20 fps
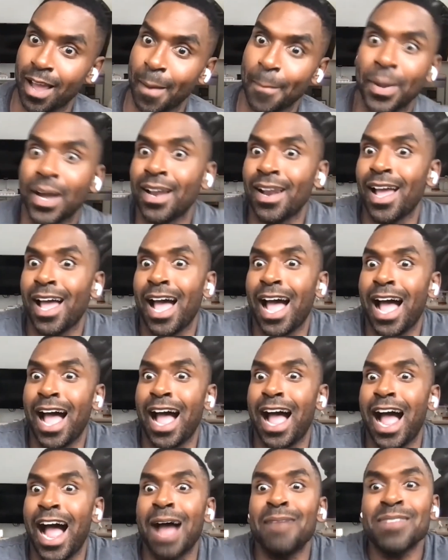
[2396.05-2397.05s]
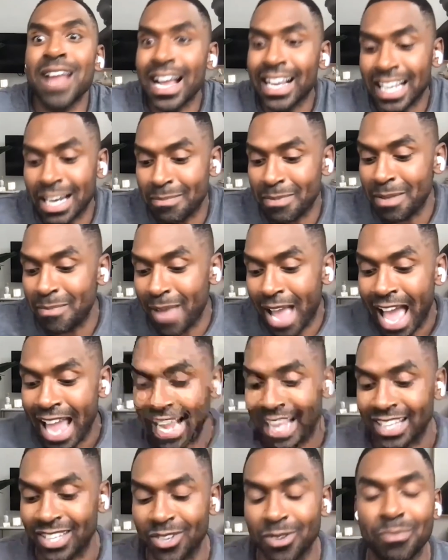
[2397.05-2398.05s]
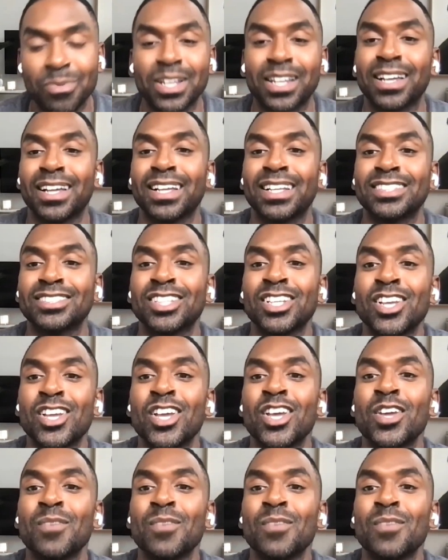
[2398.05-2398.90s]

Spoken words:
But I'm not going to be mad at you because